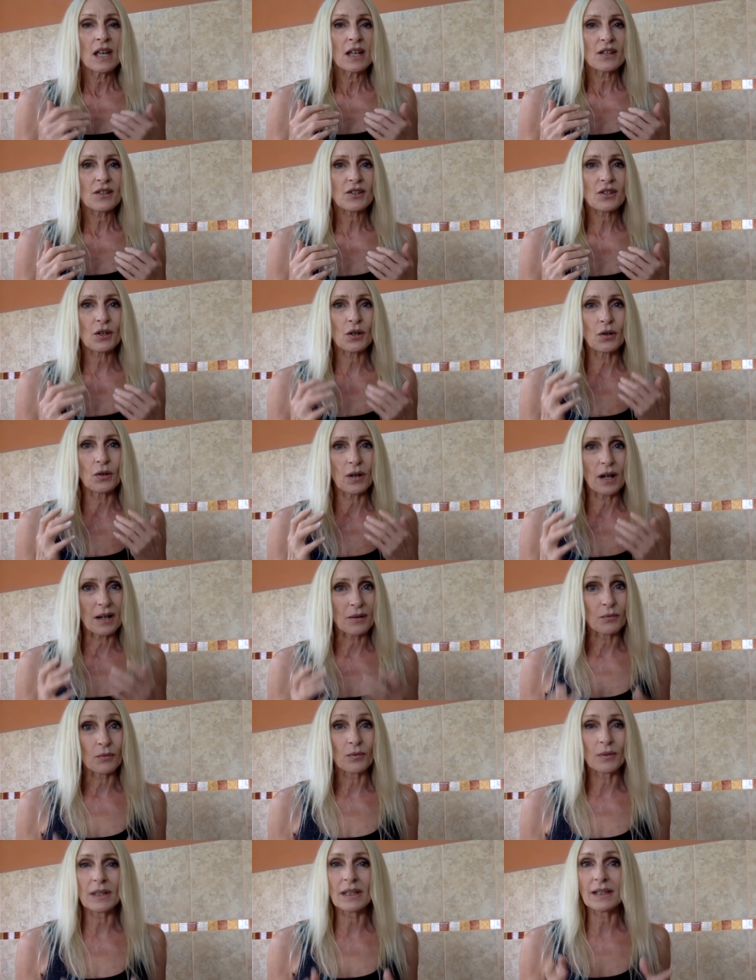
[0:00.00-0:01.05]
So I
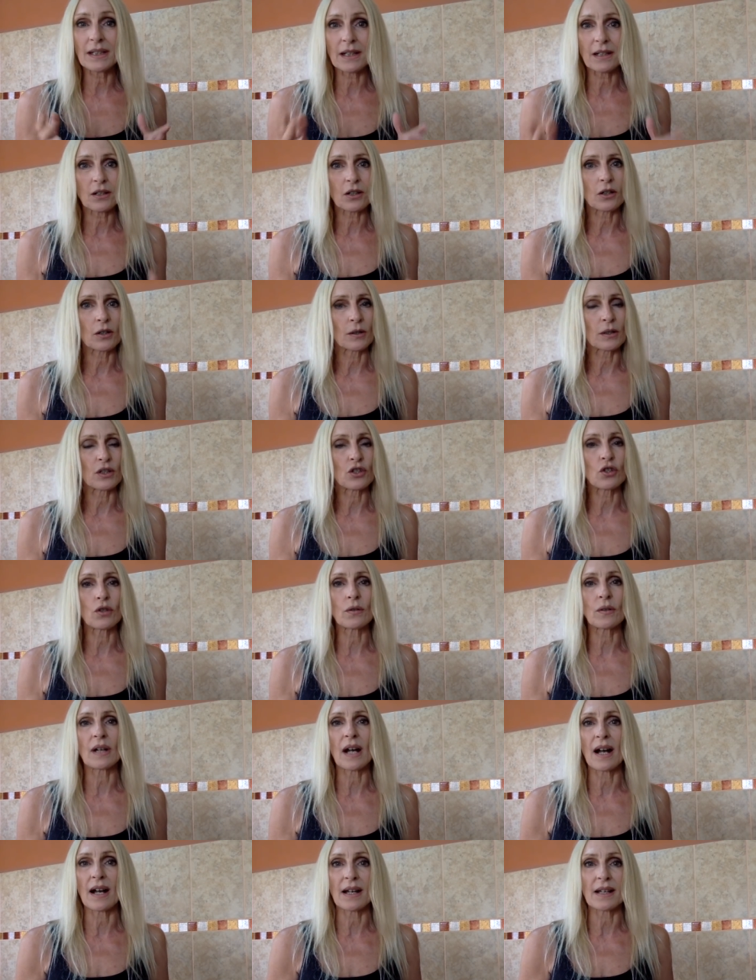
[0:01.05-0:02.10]
really encourage
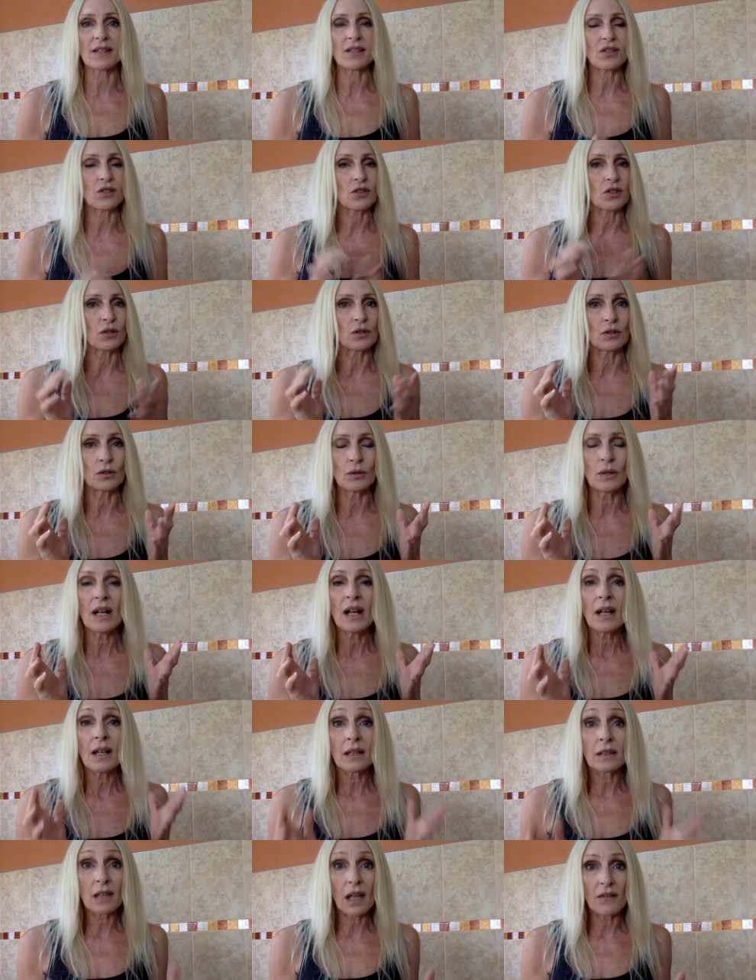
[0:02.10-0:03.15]
you guys to
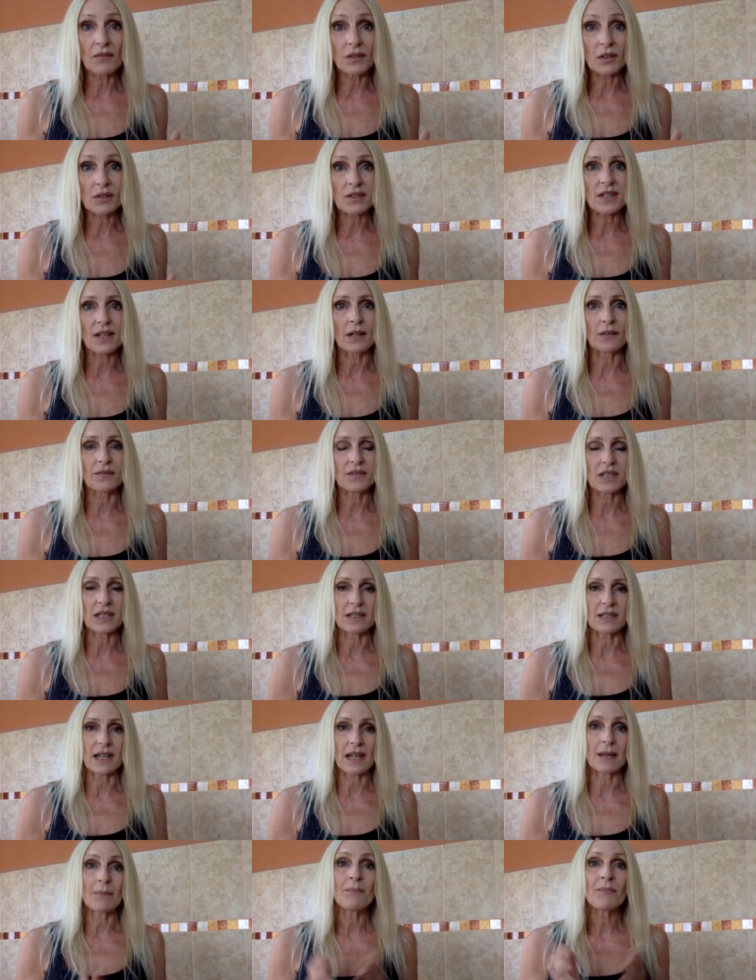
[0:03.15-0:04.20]
love yourself
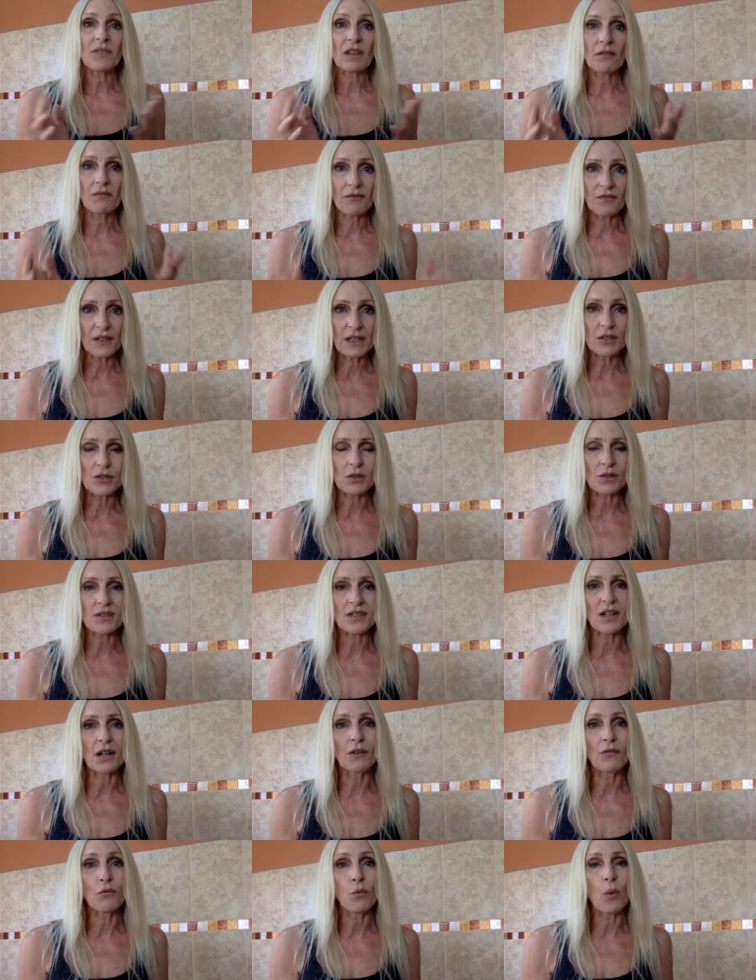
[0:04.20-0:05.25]
today, feed
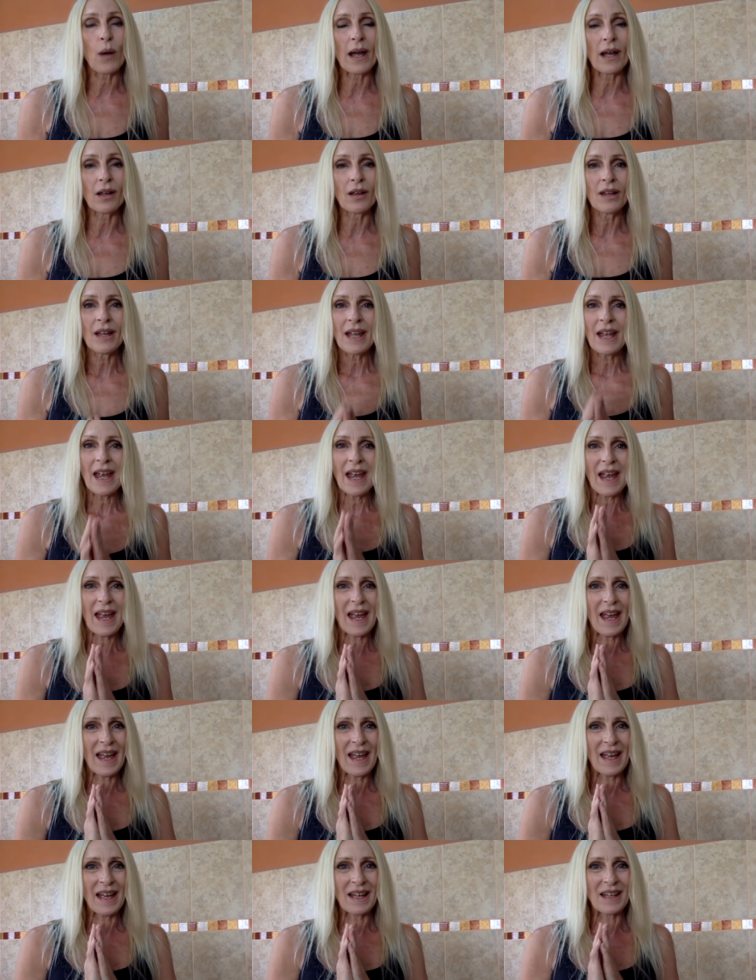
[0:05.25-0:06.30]
yourself well,
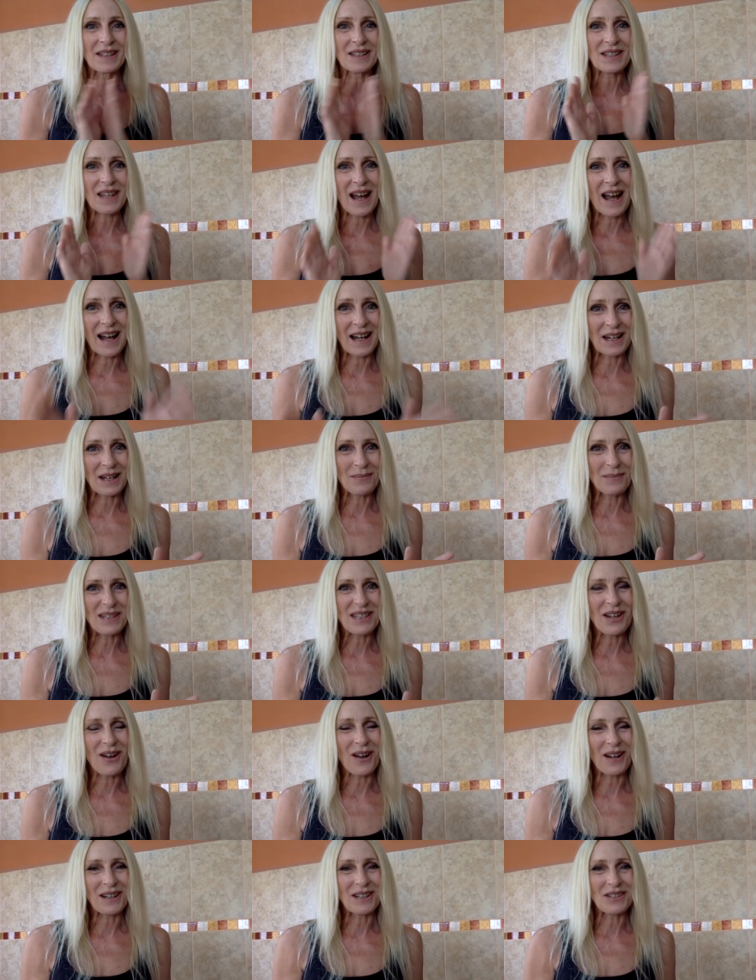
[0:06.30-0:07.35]
and I'm going to be
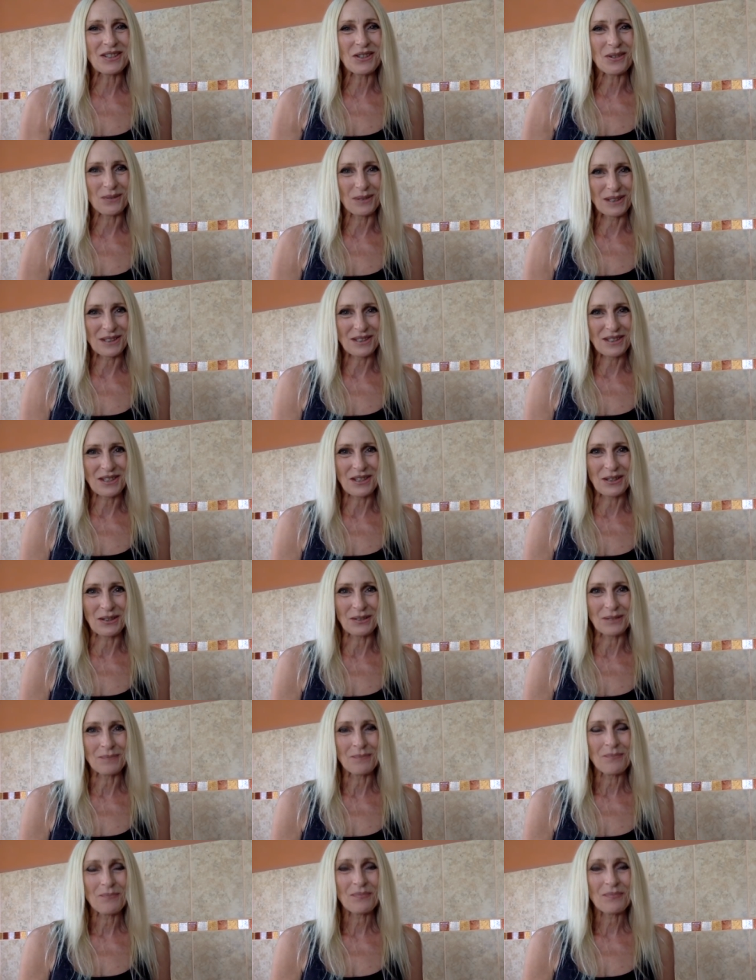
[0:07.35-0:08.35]
talking to you real soon.